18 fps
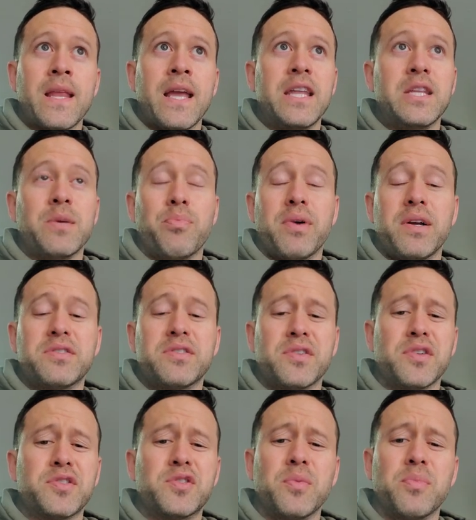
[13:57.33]
And the
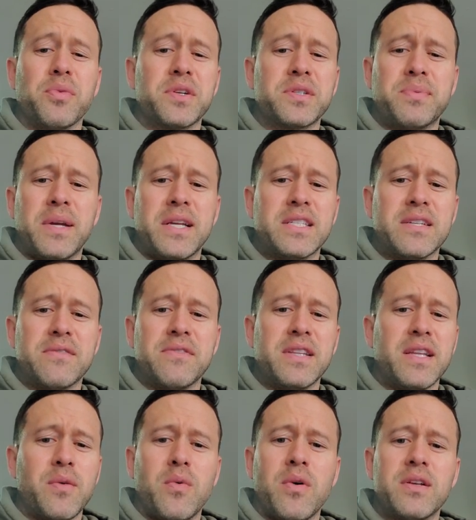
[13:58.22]
appraisals are super expensive,
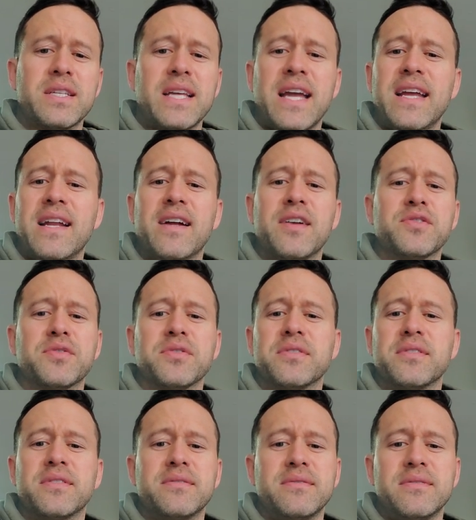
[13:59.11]
and they want eight
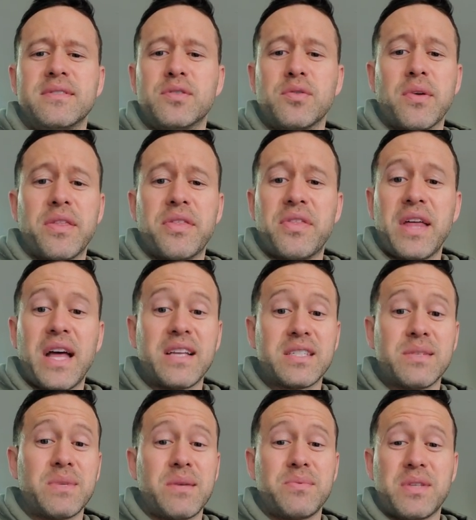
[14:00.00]
hundred to a th-
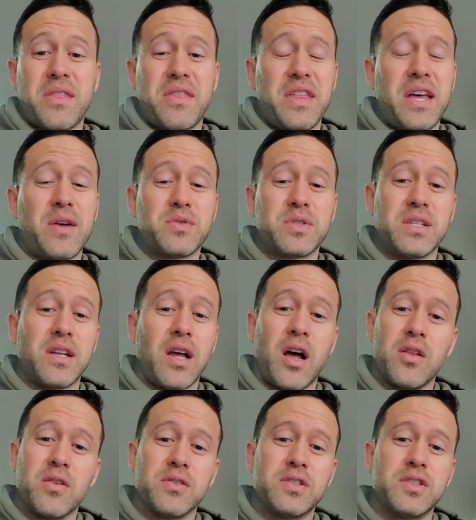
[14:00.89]
sometimes a thousand
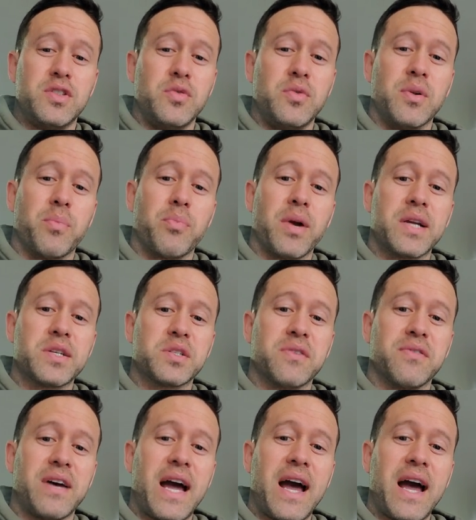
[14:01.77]
dollars to do an appraisal of a